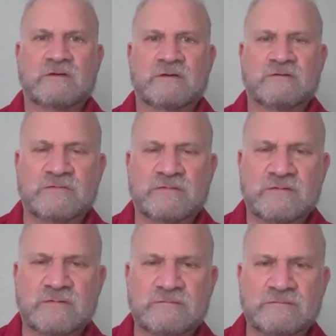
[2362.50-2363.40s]
of
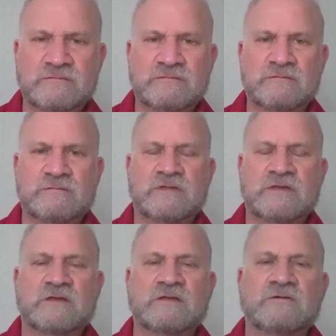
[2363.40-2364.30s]

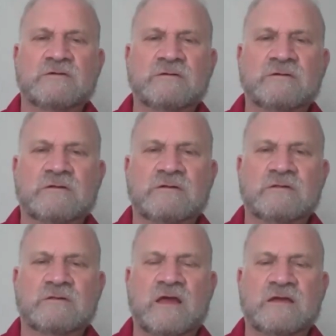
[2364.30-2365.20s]
inner
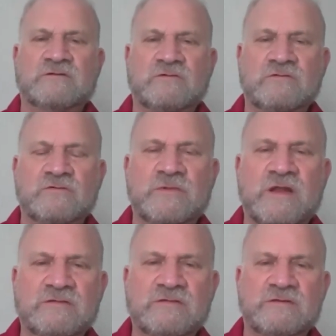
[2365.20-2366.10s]
light or
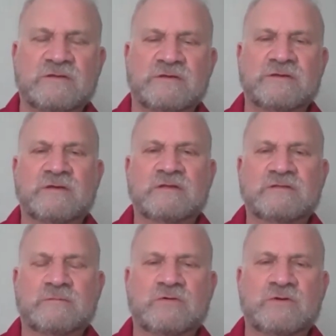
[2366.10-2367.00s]
luminosity,
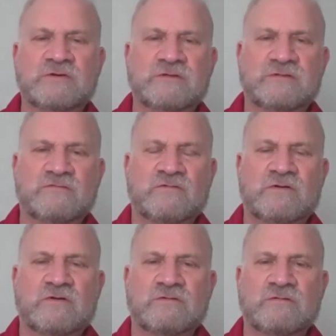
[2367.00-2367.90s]
the brilliance of
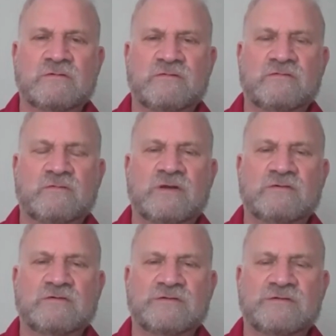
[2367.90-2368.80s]

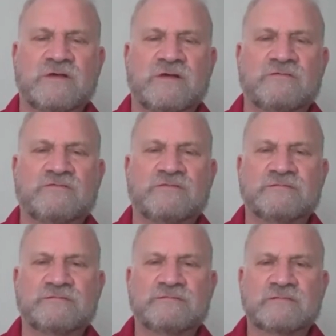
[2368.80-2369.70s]
awareness itself,
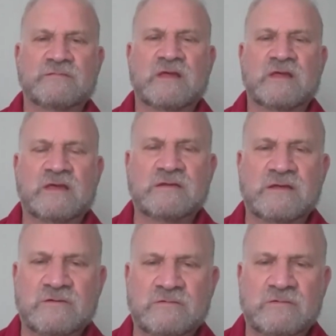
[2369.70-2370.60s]

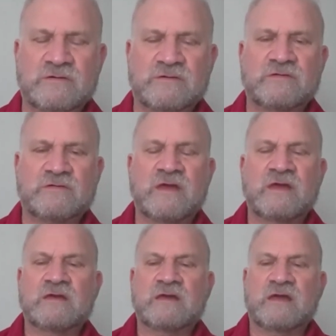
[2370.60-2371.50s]
innate awareness.
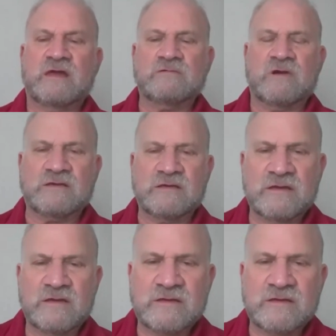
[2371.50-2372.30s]
Anyway,